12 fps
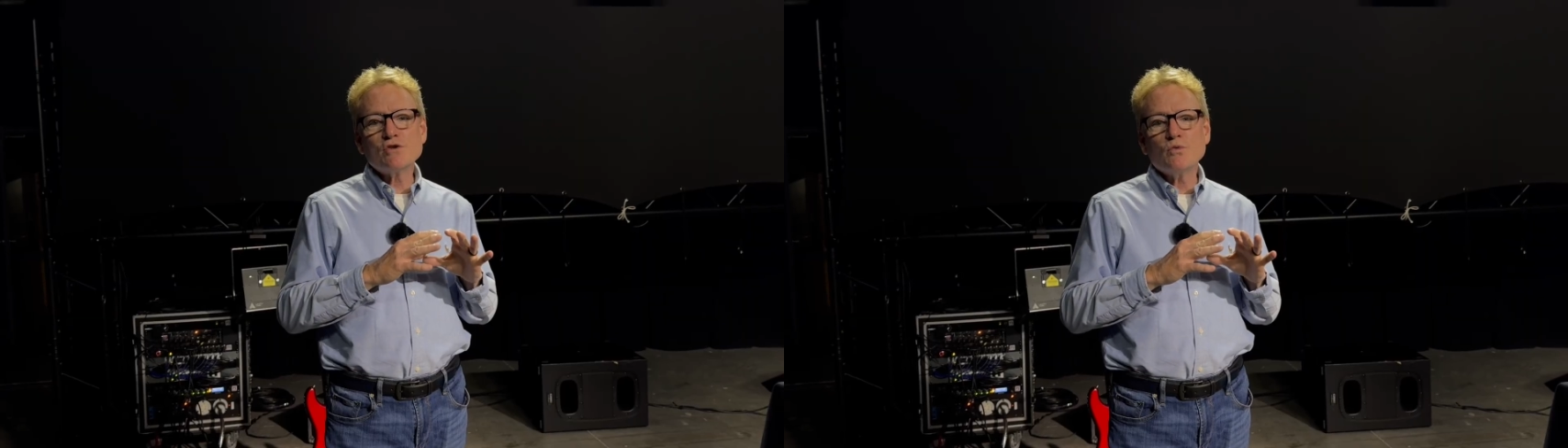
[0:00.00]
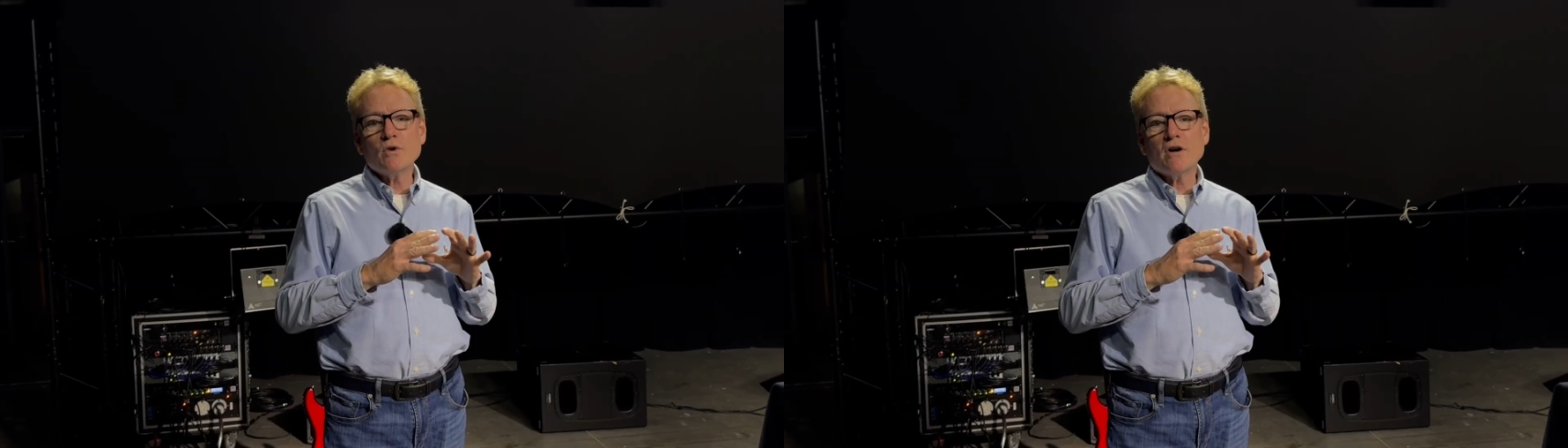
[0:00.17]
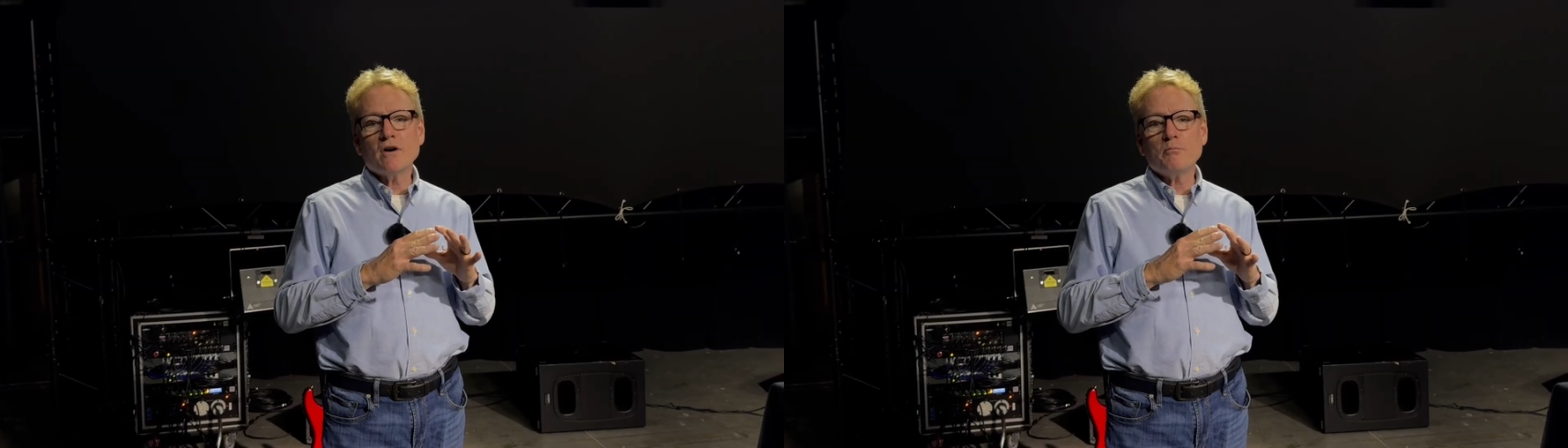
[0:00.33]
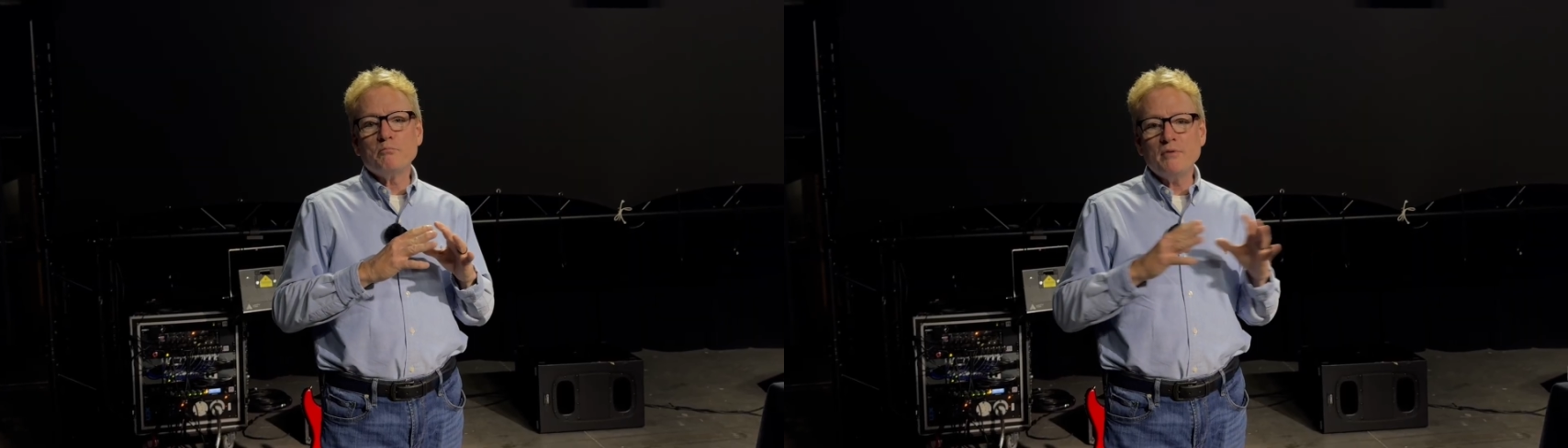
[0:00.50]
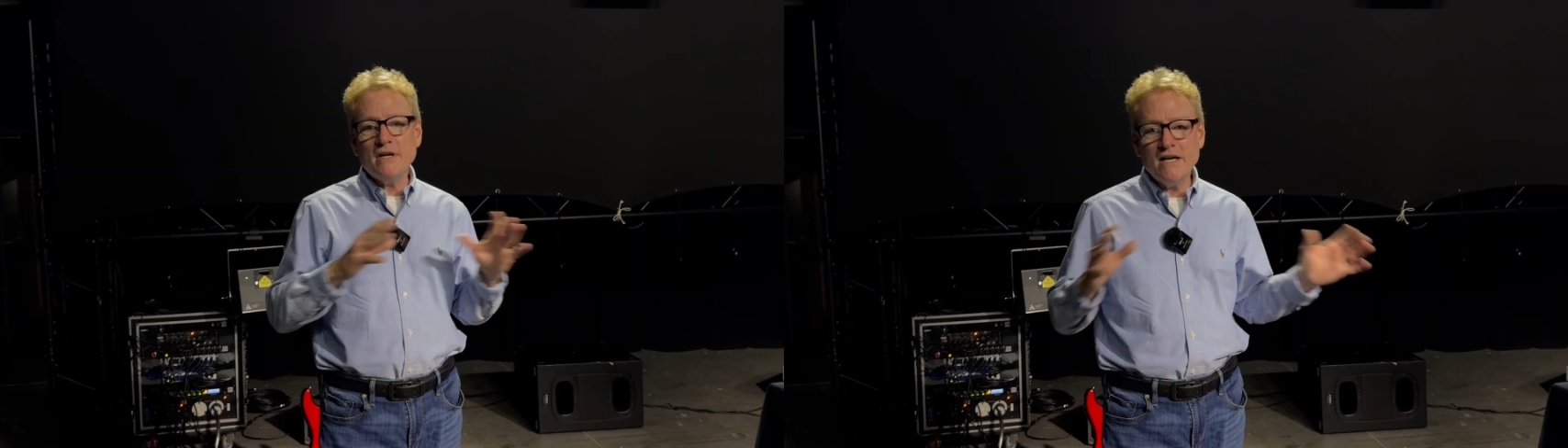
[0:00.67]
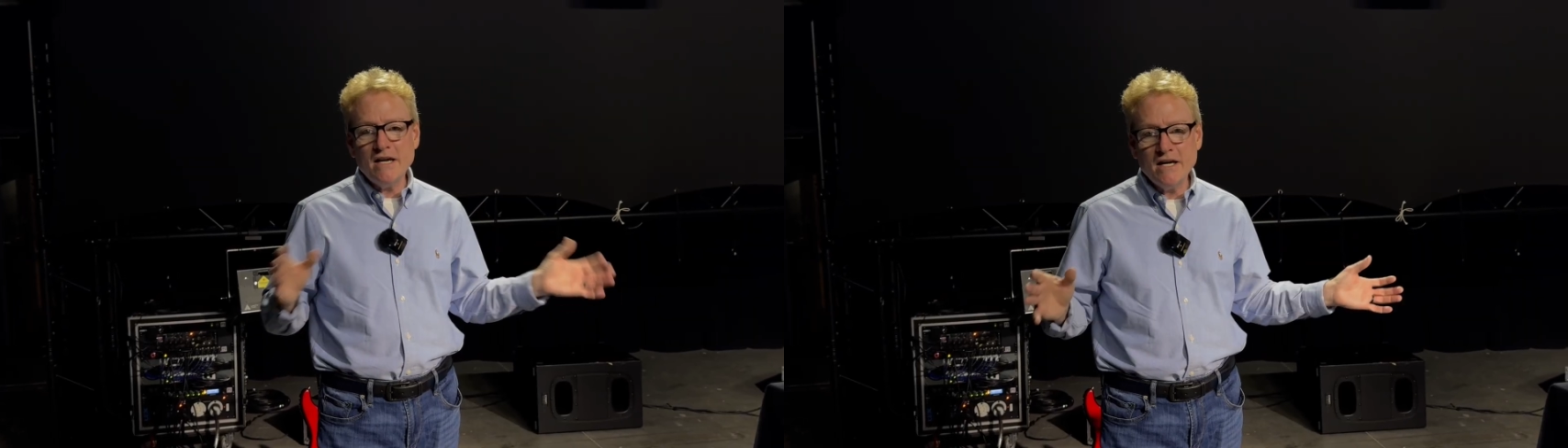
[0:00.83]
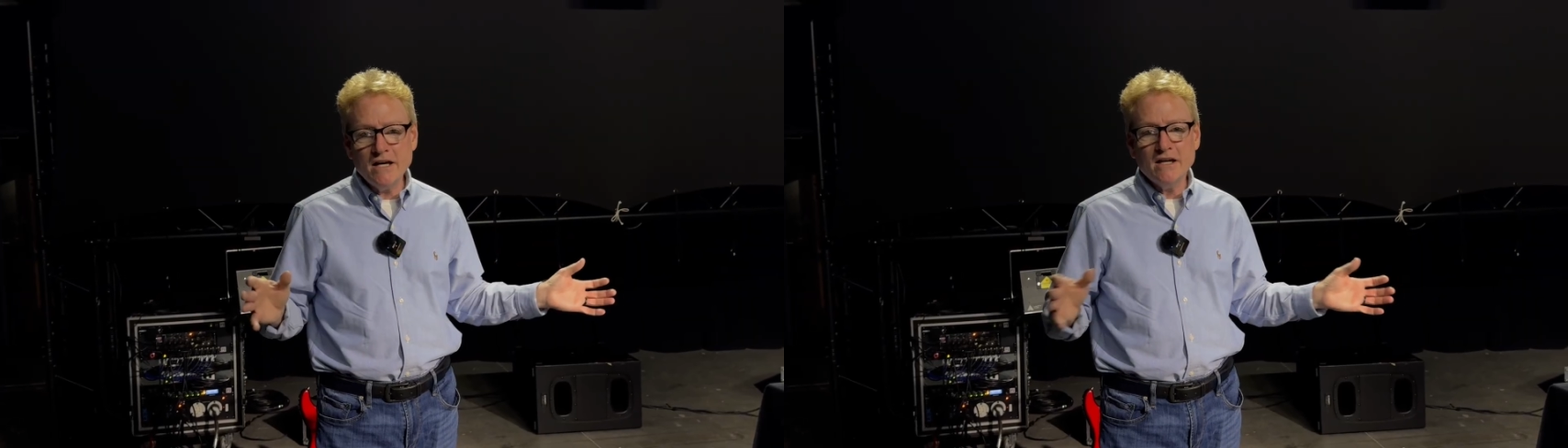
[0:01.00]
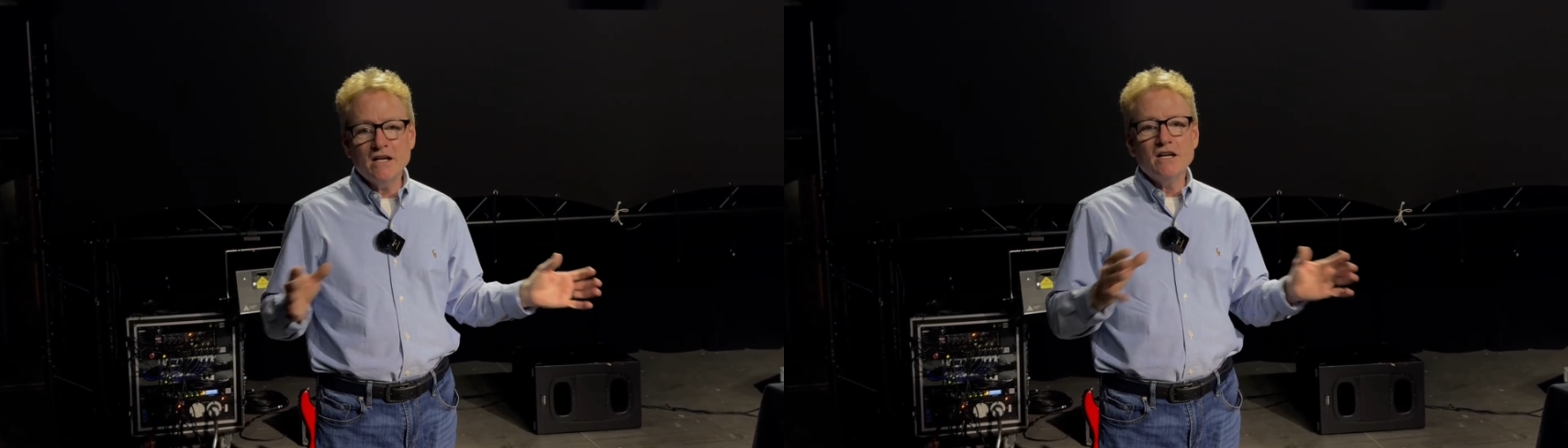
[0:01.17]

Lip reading: were big,